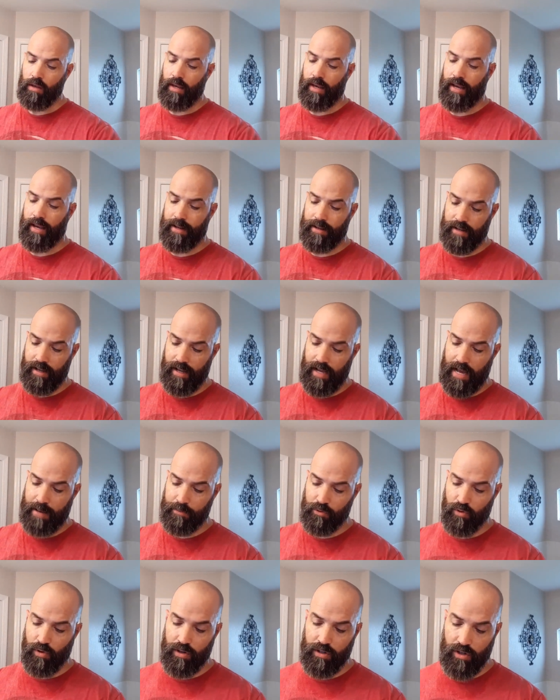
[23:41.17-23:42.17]
And uh,
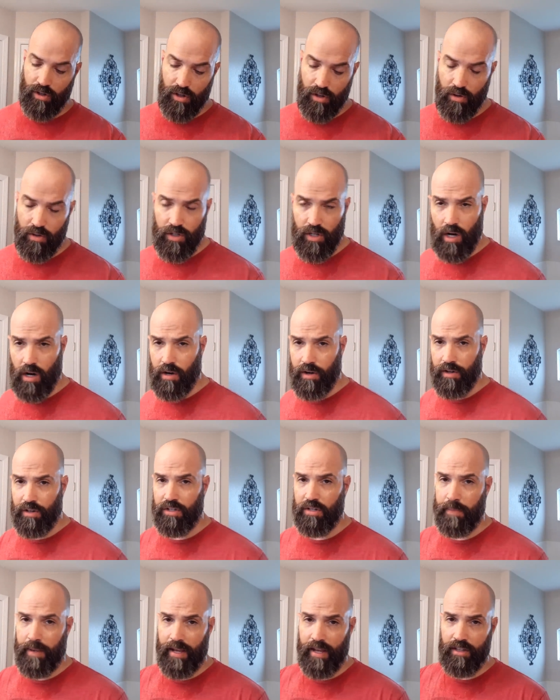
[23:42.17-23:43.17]
I'm going to use
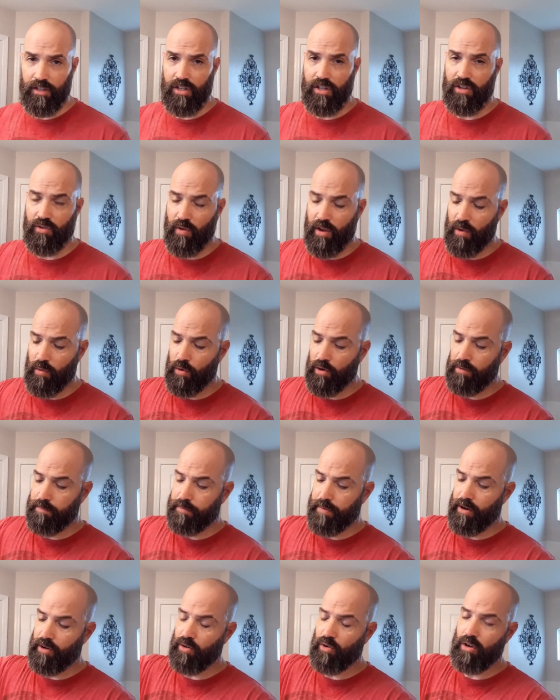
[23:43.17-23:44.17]
Artius Man's Three
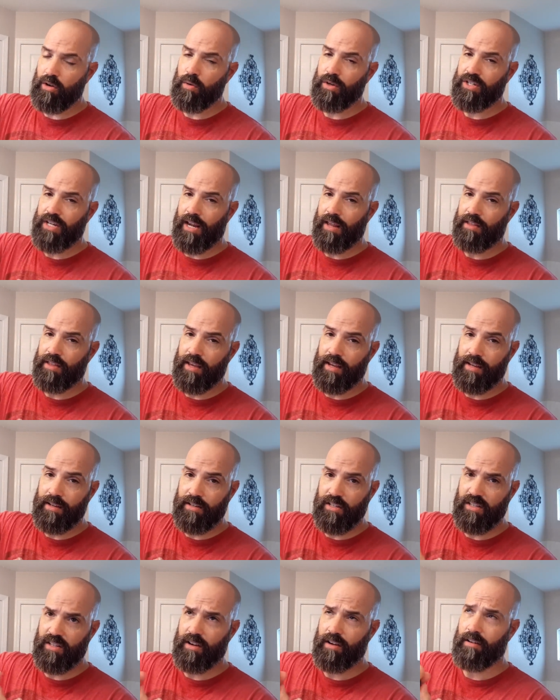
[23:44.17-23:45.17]
Wood Beard Oil, which I think
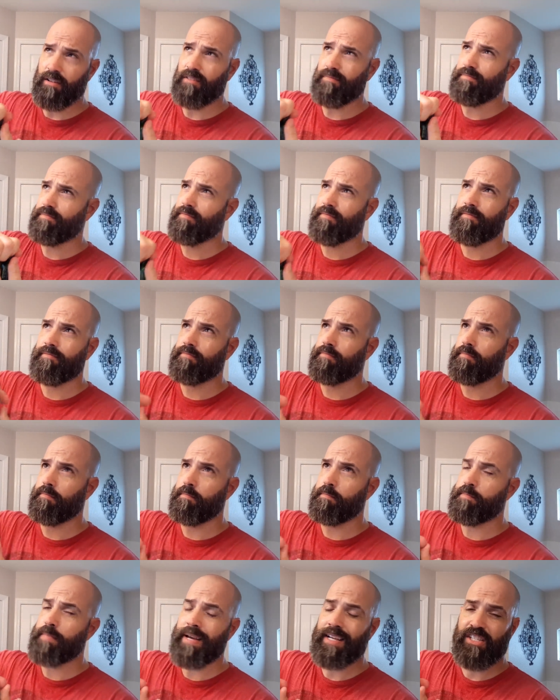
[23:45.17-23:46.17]
is their
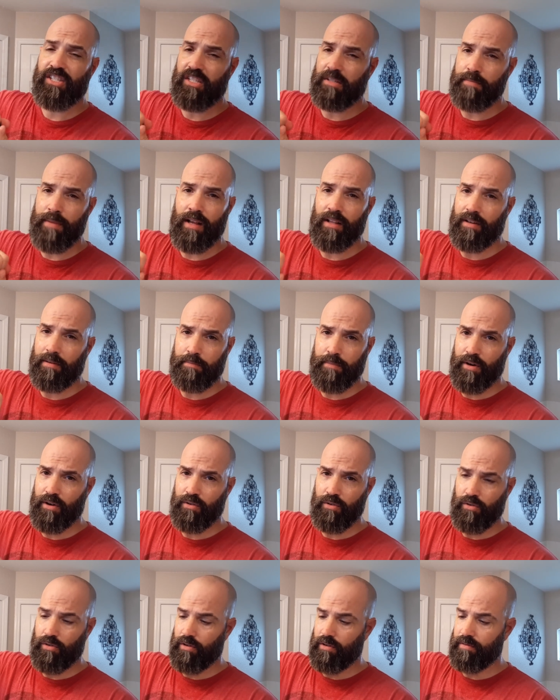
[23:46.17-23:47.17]
best smelling
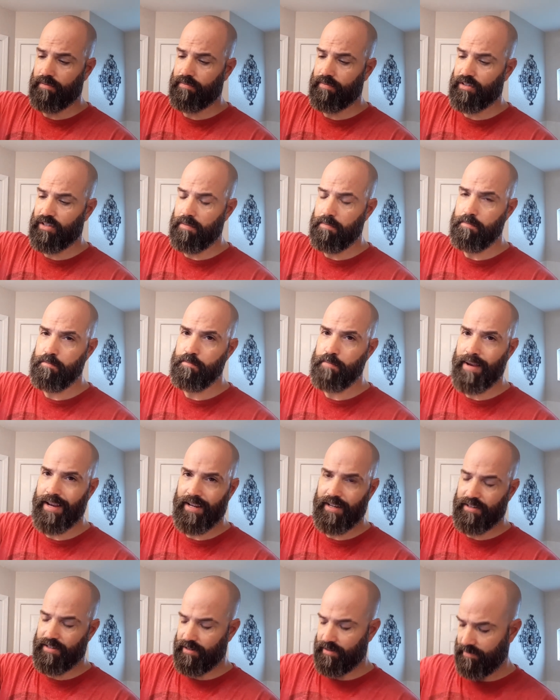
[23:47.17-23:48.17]
beard oil. It's
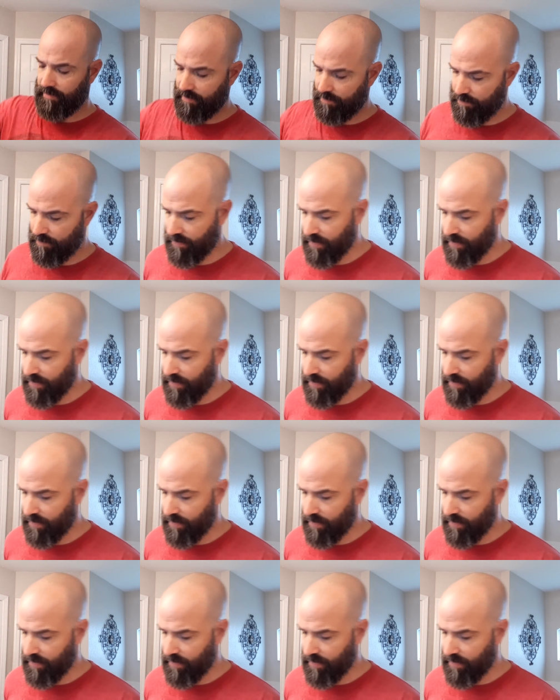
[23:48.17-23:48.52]
amazing.